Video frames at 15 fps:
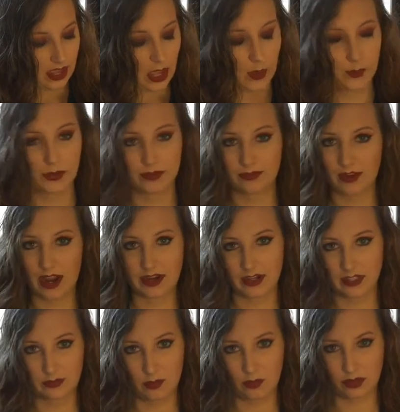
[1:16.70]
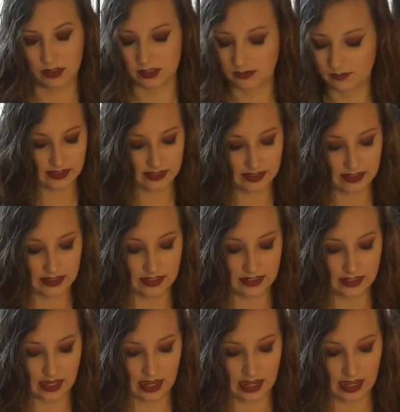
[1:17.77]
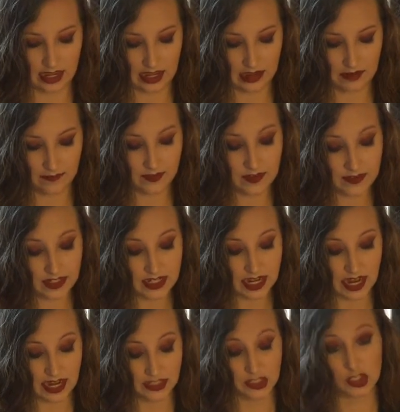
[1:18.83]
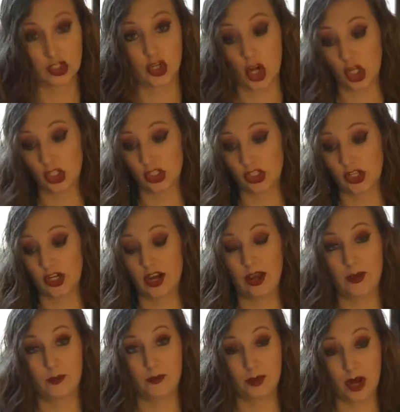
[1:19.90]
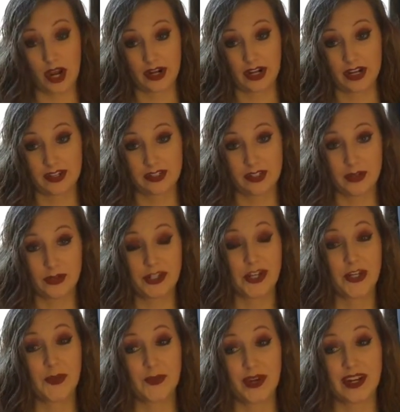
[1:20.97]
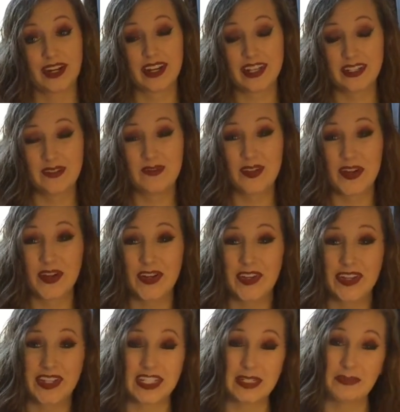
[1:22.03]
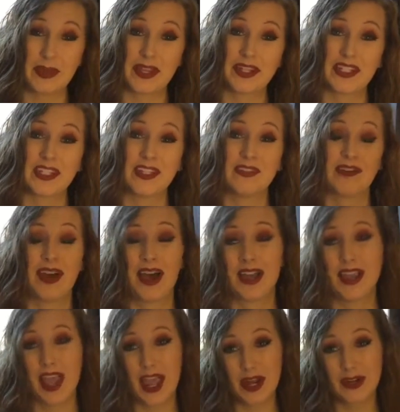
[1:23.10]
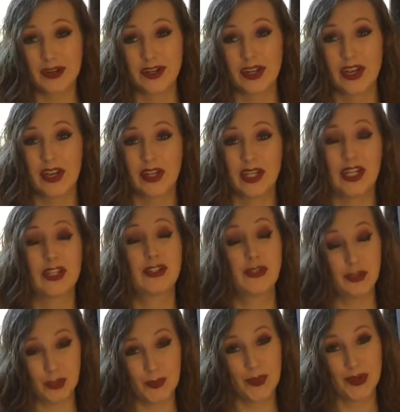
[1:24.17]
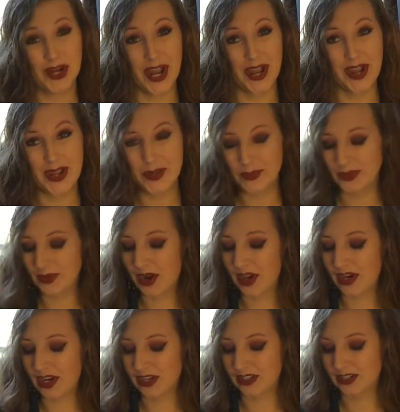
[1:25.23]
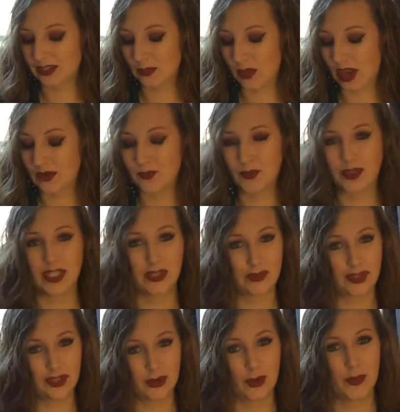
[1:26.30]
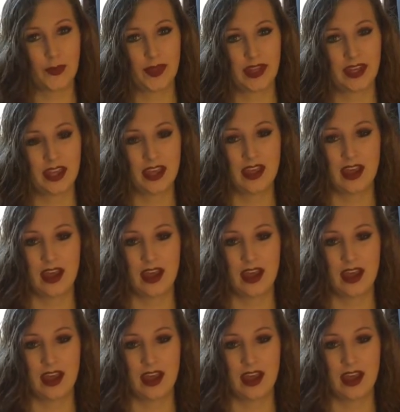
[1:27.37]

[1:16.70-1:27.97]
help refine his pores. And this is a $58 product. So Dr. Brandt is a very expensive, high-end, like super high-end product. So I really, really hope that